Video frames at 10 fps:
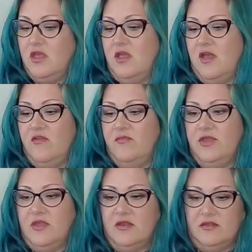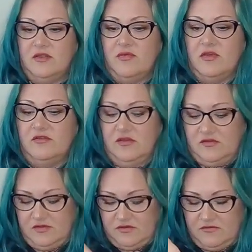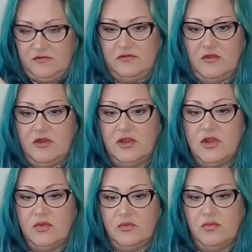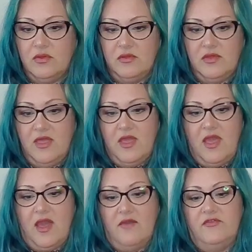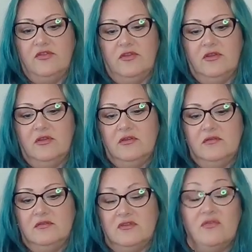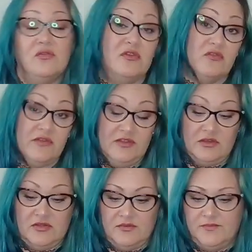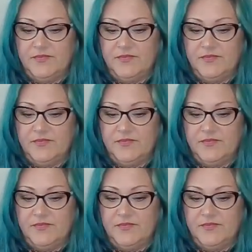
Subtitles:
have been the process of starting anew after several years of addiction.